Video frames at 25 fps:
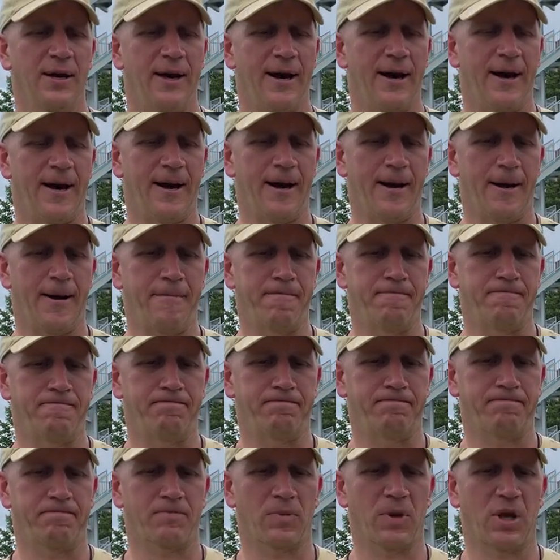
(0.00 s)

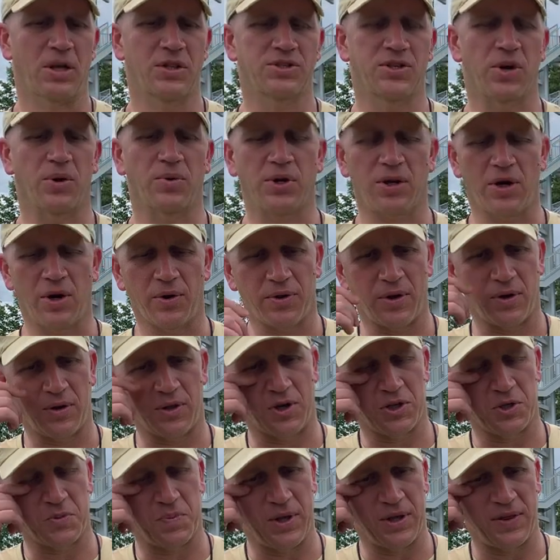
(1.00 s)
So, you know,
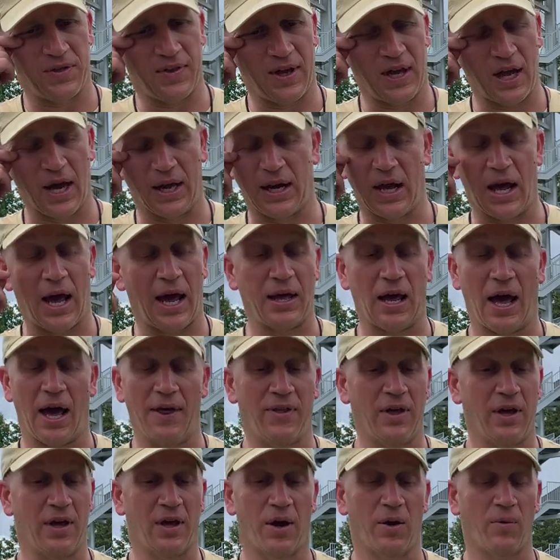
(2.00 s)
there's been things, and I
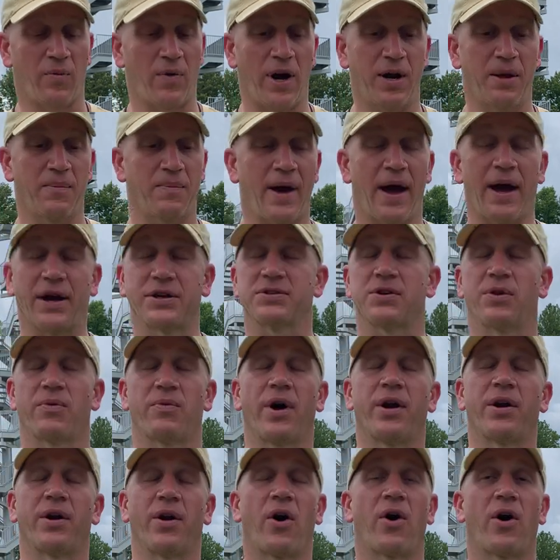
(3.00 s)
think our running backs are
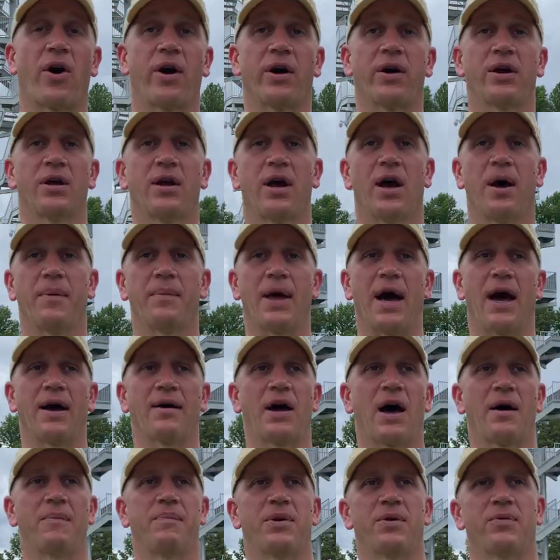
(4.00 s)
running hard. I mean,
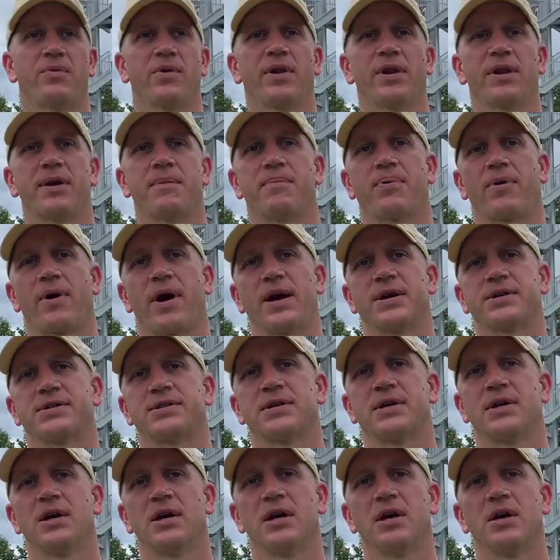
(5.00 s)
I've been really impressed
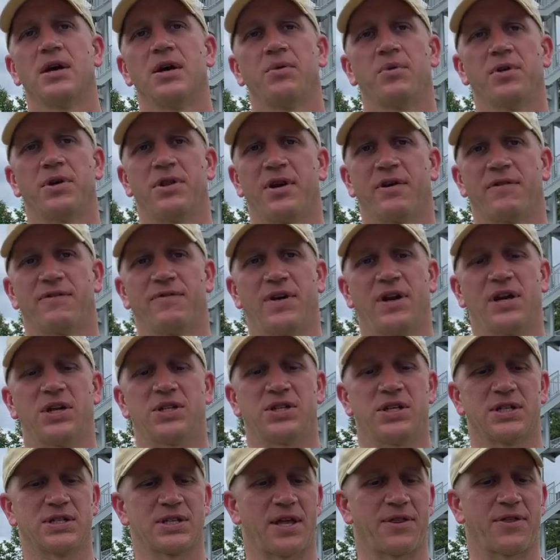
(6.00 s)
with their
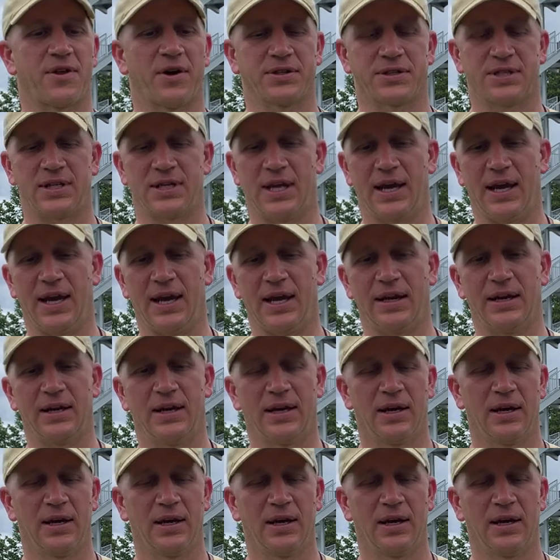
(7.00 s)
finishes. I thought today,